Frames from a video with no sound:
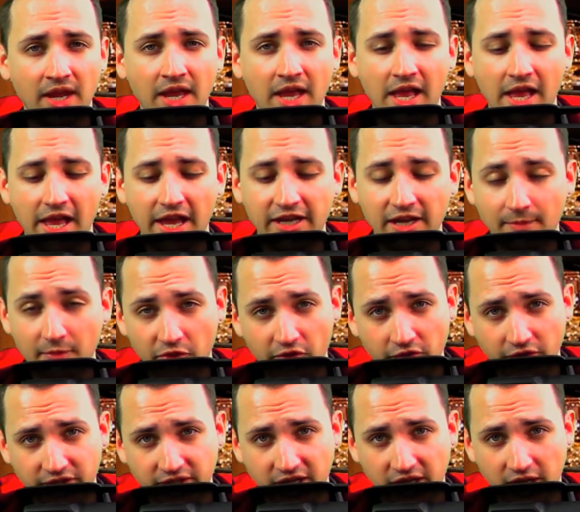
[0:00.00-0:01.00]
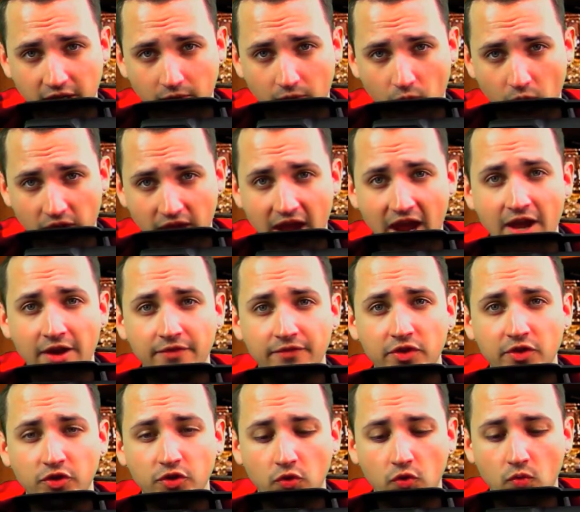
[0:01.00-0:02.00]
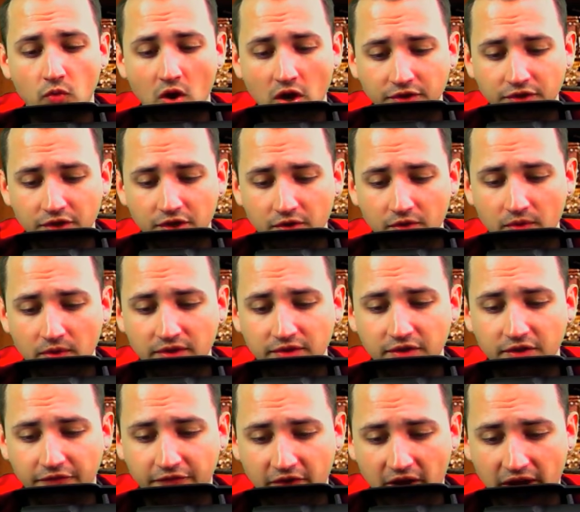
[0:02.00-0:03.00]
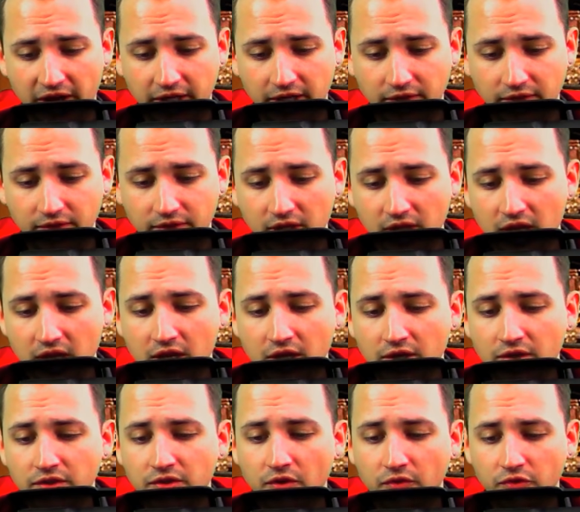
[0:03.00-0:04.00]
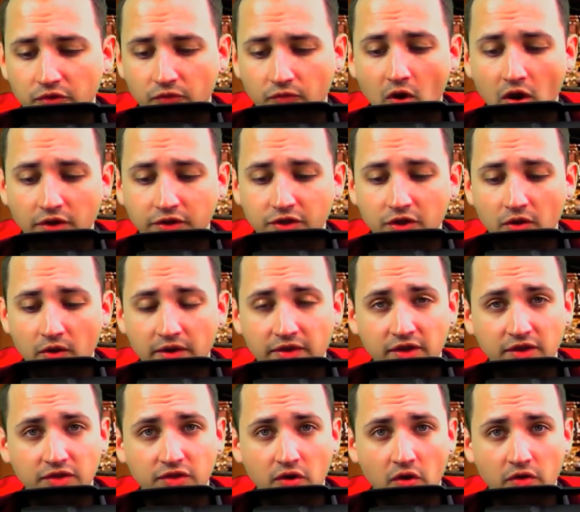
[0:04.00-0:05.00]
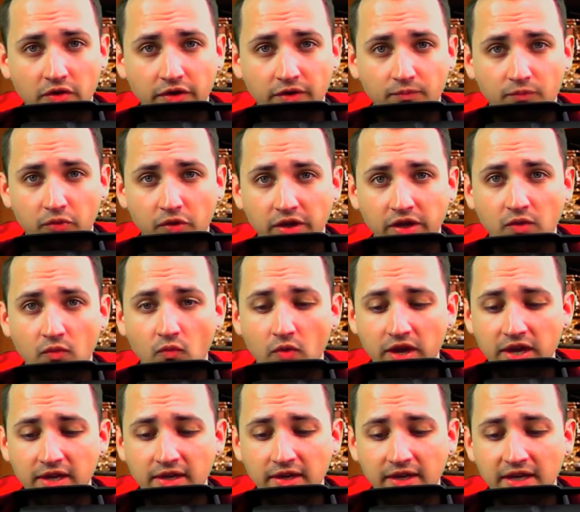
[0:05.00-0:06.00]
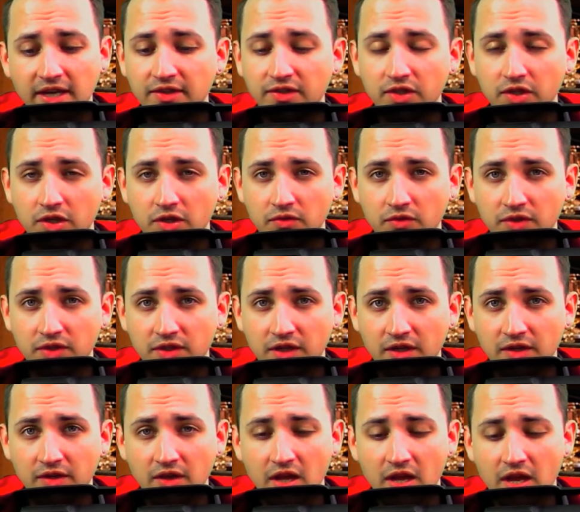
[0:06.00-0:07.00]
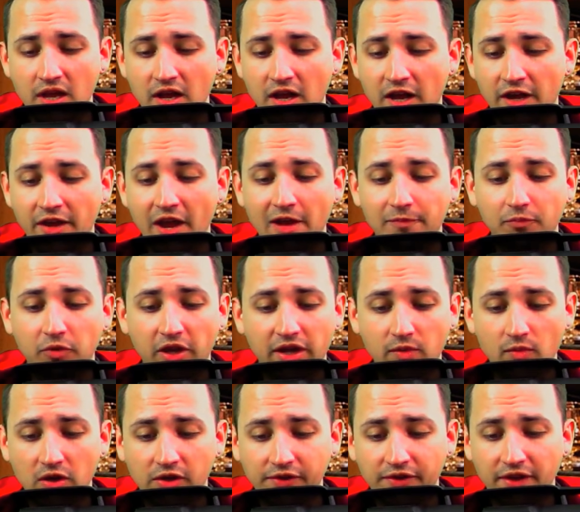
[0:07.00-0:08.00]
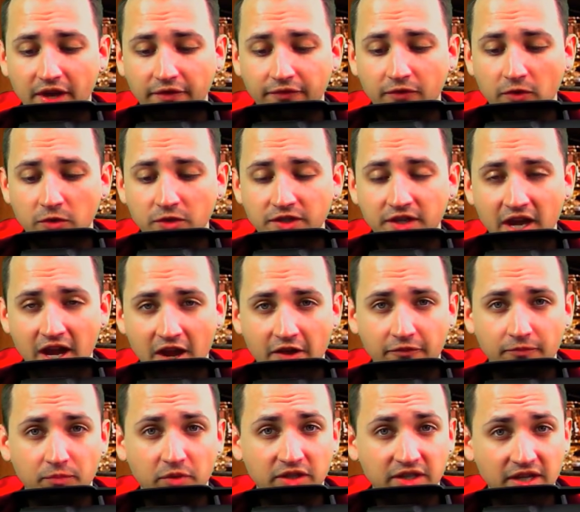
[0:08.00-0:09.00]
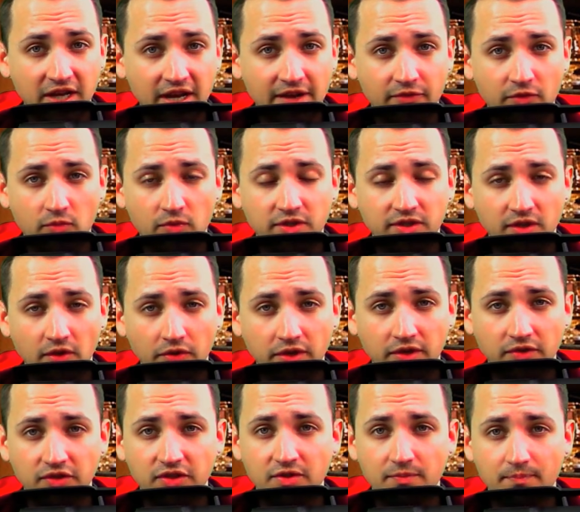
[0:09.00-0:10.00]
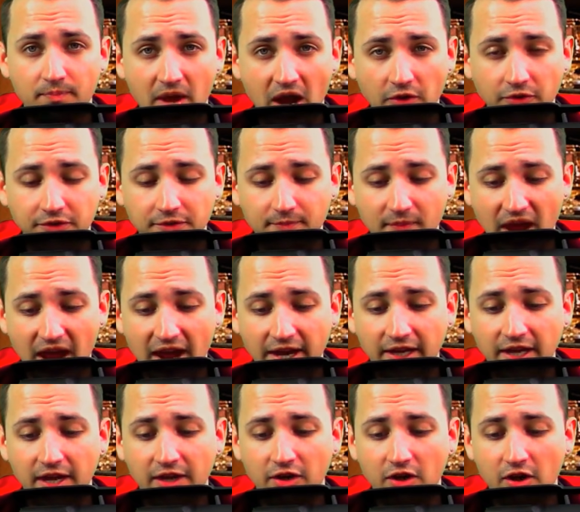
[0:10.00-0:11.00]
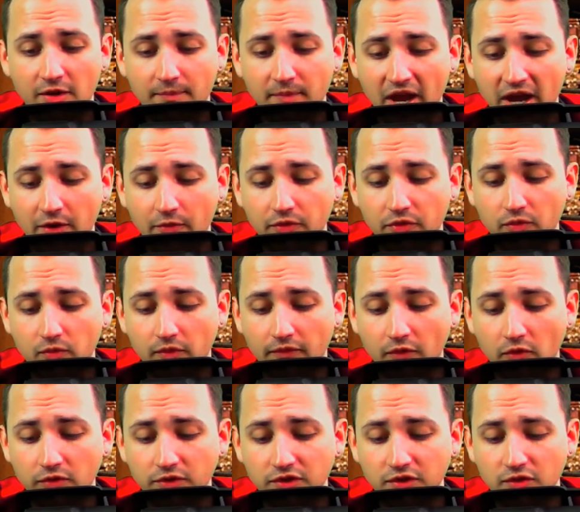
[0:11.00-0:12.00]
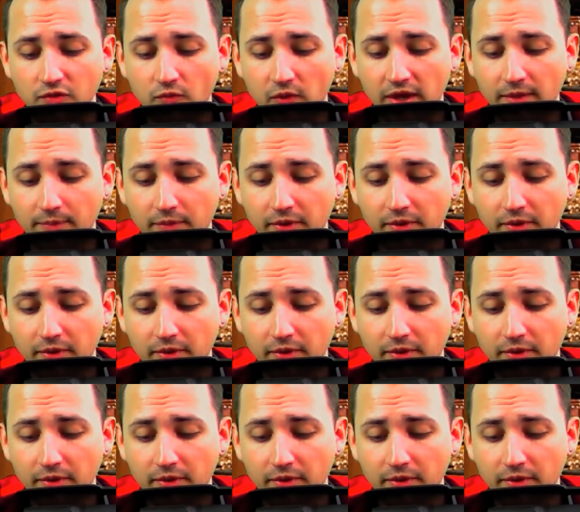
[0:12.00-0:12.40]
At number 13, we have the Toronto Defiant. So Toronto, I think, started pretty weak against Houston, not playing well in that first half, but did have the resilience to bounce back and come back with a reverse sweep.